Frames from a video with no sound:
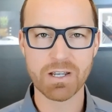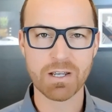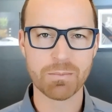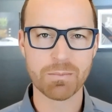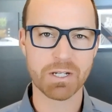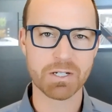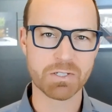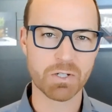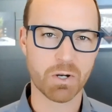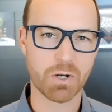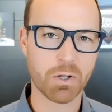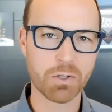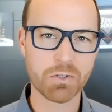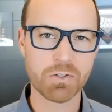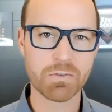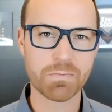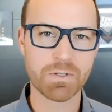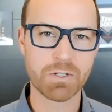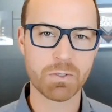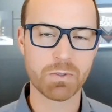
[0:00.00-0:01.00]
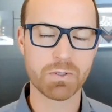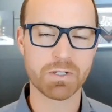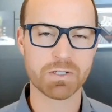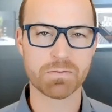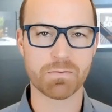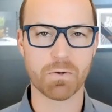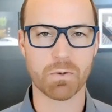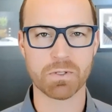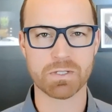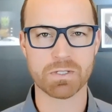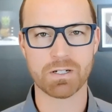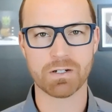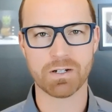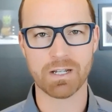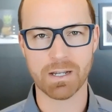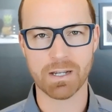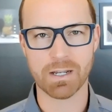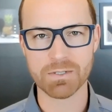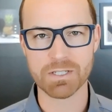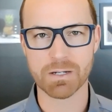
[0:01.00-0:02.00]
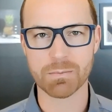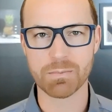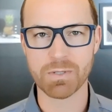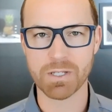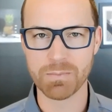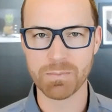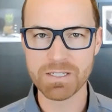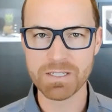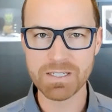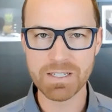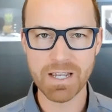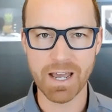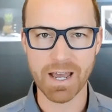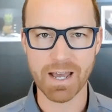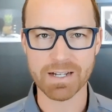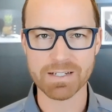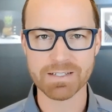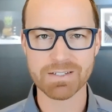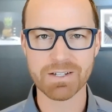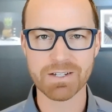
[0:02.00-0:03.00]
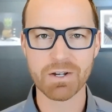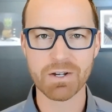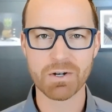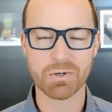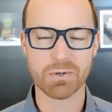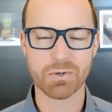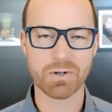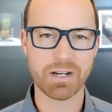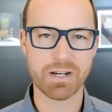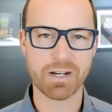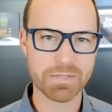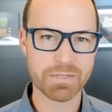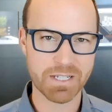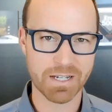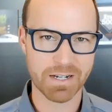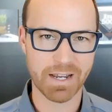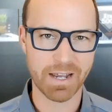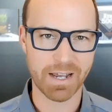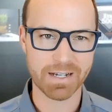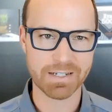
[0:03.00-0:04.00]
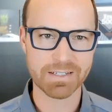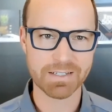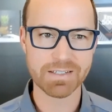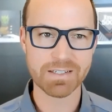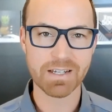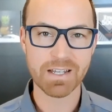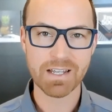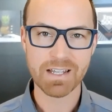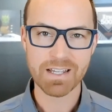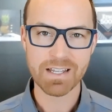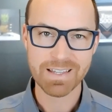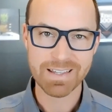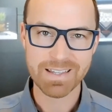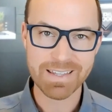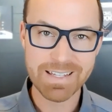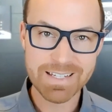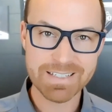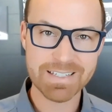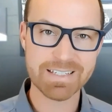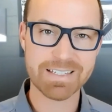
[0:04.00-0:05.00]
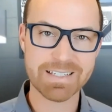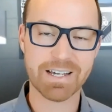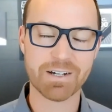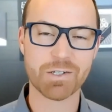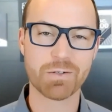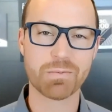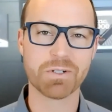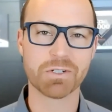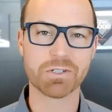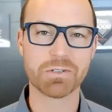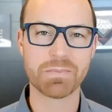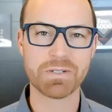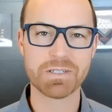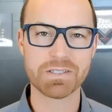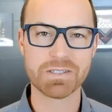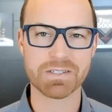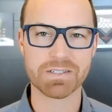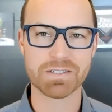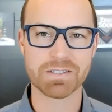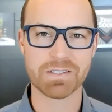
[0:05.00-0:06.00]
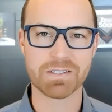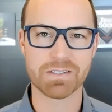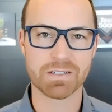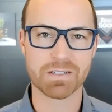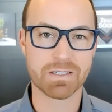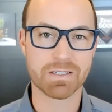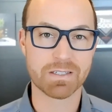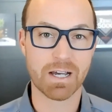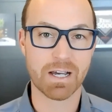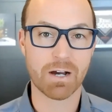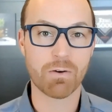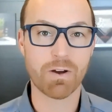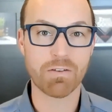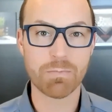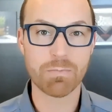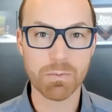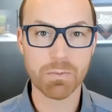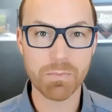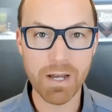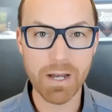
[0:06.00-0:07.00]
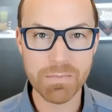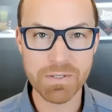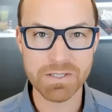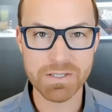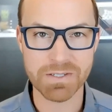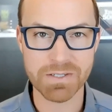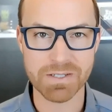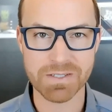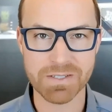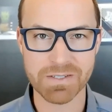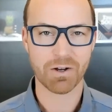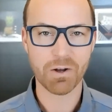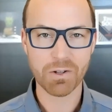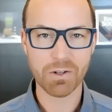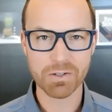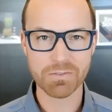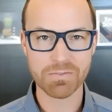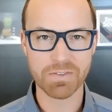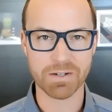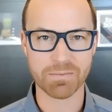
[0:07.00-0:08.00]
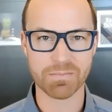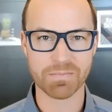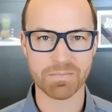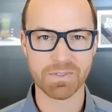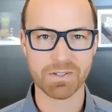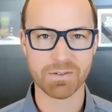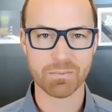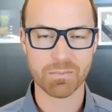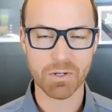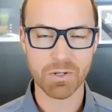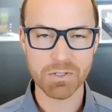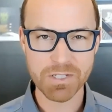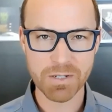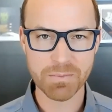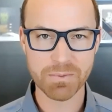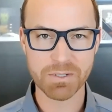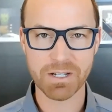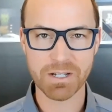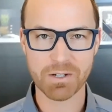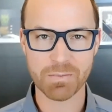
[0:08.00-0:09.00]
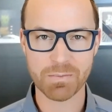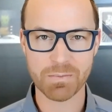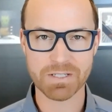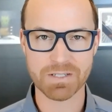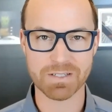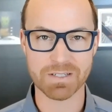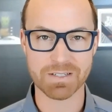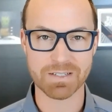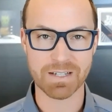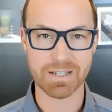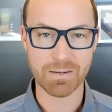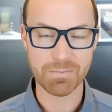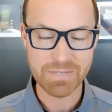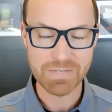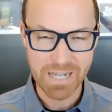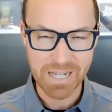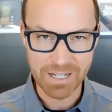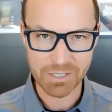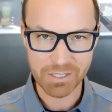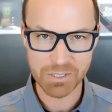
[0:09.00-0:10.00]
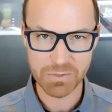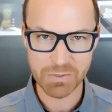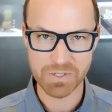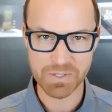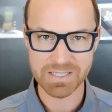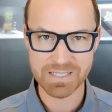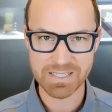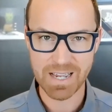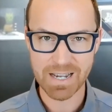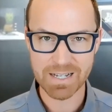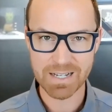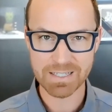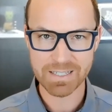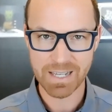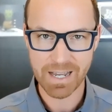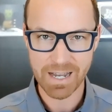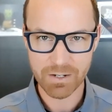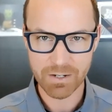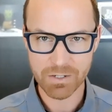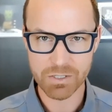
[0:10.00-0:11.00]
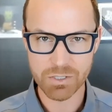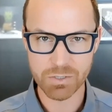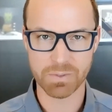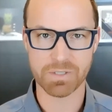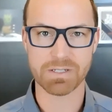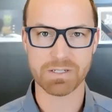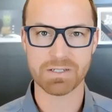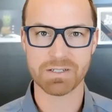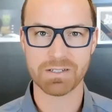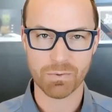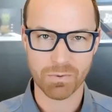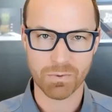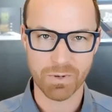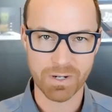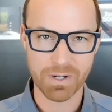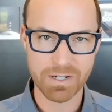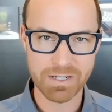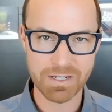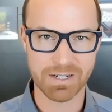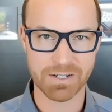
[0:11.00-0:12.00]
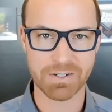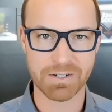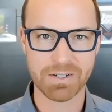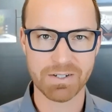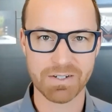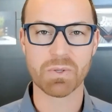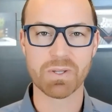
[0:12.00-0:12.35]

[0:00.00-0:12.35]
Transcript: Because all you've been doing is focusing on Amazon PPC hacks or Amazon hacks. This is how you build a business. This is how I built my business. All of them, multi-million-dollar businesses. I'm telling you exactly how to do it right here.